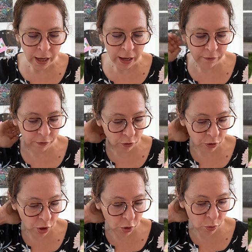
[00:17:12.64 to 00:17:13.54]
If you're
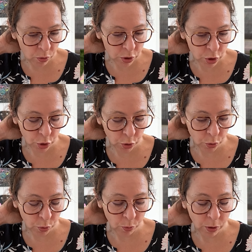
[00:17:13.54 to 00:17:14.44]
new
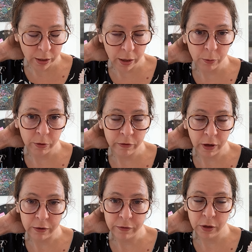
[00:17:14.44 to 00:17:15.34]
to working with
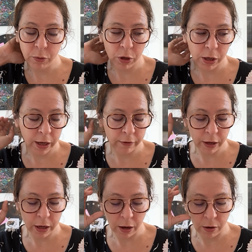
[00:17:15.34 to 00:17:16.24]
fluff and you want to give it
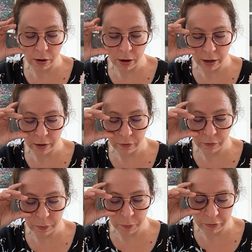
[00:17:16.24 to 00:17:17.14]
a go, I have
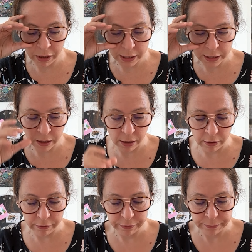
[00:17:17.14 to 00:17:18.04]
a parade
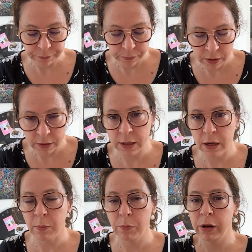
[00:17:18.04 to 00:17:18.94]
scarf. It's
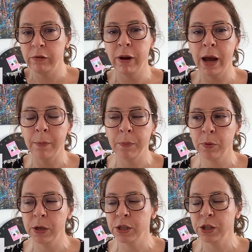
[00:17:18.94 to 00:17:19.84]
like a parade wrap,
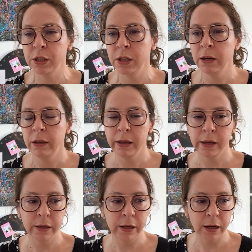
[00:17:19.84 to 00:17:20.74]
which
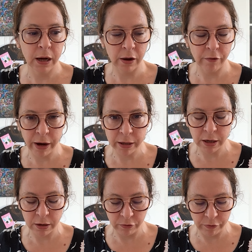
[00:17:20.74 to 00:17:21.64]
is either like a
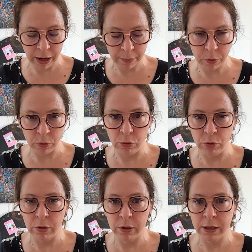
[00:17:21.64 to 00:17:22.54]
rectangle wrap
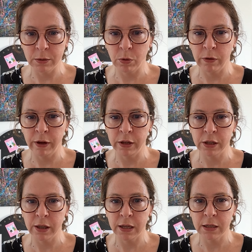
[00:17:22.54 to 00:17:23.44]
or there's a
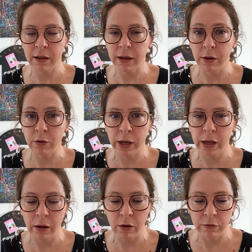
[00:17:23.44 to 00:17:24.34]
version that has like a little
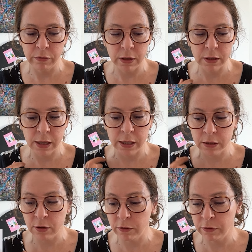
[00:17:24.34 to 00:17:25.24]
keyhole fastening.
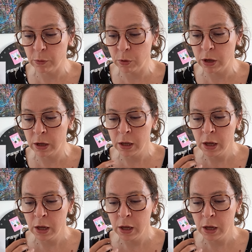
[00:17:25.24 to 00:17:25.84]
So if you want to